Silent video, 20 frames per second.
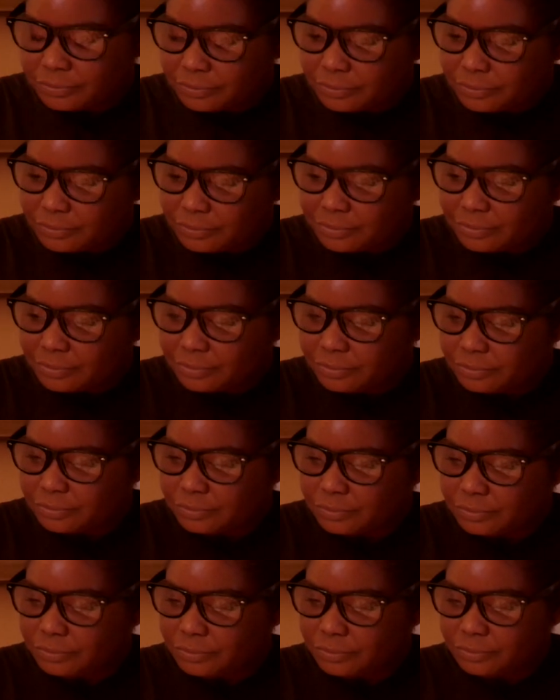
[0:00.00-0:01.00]

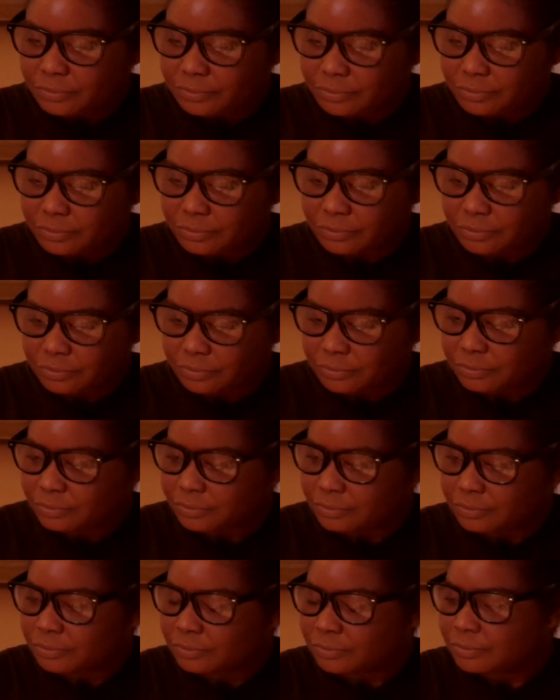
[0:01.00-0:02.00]

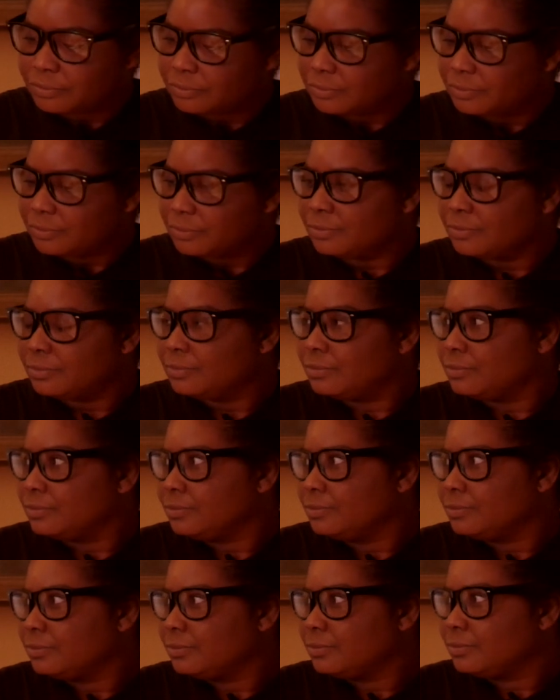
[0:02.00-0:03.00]

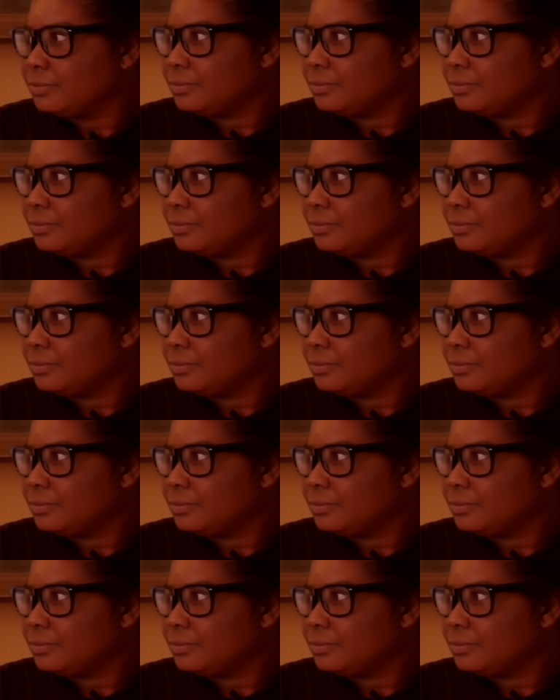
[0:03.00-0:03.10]
This person isn't speaking.